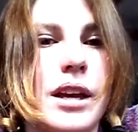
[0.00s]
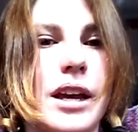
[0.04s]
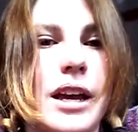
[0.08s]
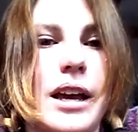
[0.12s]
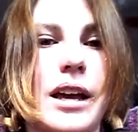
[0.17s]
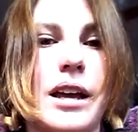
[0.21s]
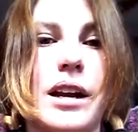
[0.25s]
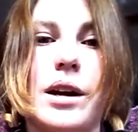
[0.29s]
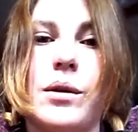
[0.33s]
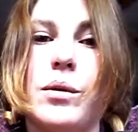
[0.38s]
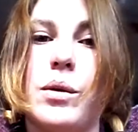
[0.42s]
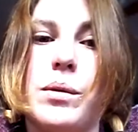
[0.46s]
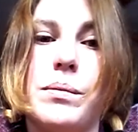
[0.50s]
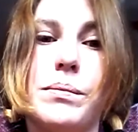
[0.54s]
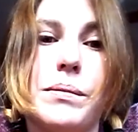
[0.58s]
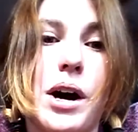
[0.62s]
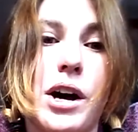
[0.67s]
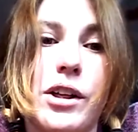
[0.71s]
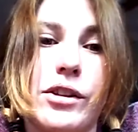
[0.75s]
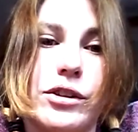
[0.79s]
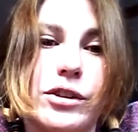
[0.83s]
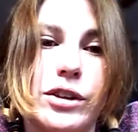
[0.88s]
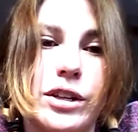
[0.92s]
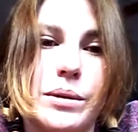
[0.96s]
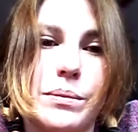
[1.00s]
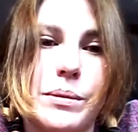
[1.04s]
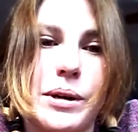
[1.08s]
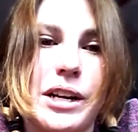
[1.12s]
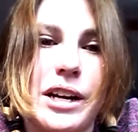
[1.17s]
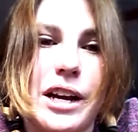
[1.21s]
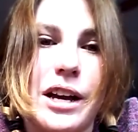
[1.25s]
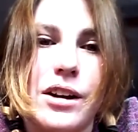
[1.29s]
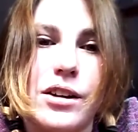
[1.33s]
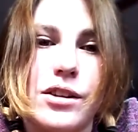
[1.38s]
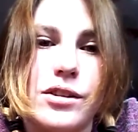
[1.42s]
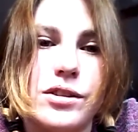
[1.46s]
I won't bother
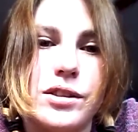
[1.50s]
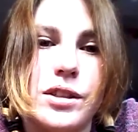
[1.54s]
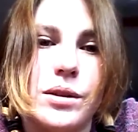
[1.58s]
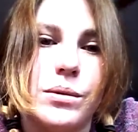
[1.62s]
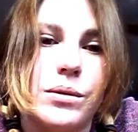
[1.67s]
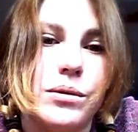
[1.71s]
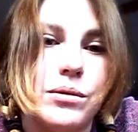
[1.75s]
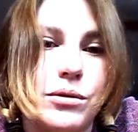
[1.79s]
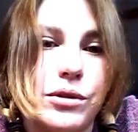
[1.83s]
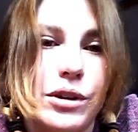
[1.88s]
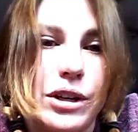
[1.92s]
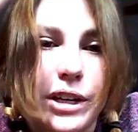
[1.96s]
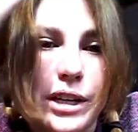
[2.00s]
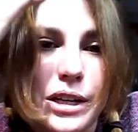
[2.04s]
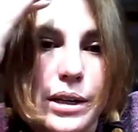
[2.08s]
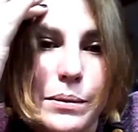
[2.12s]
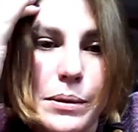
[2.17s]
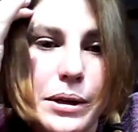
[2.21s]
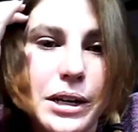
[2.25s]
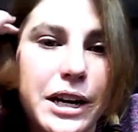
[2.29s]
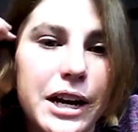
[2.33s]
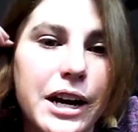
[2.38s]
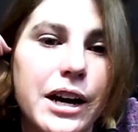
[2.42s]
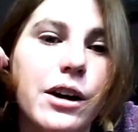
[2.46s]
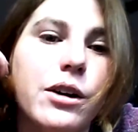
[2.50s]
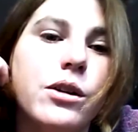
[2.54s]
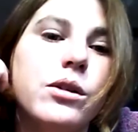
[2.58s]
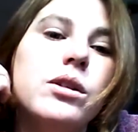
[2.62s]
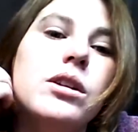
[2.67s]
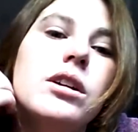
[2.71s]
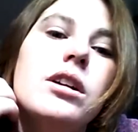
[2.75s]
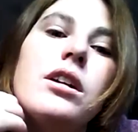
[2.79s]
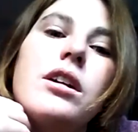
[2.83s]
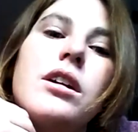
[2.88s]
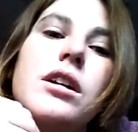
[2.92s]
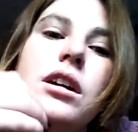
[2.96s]
anybody else, I won't freak anybody
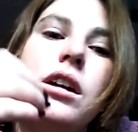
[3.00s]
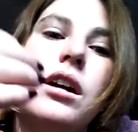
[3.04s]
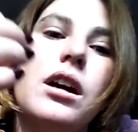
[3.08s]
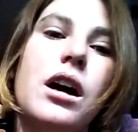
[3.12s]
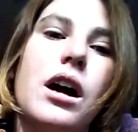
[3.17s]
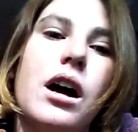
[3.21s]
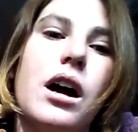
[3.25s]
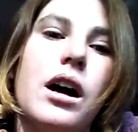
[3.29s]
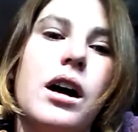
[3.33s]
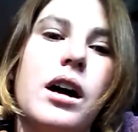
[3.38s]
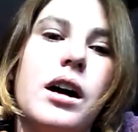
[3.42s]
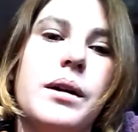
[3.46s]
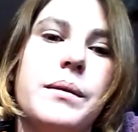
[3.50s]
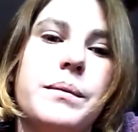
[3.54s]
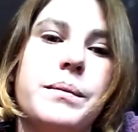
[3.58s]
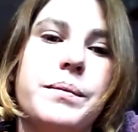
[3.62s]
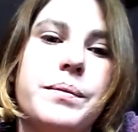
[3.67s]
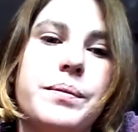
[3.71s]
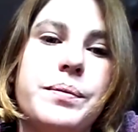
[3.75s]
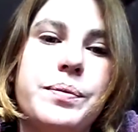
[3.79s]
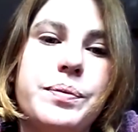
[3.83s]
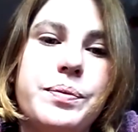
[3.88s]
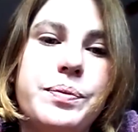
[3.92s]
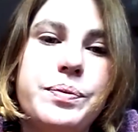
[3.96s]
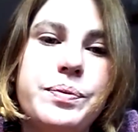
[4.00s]
out? And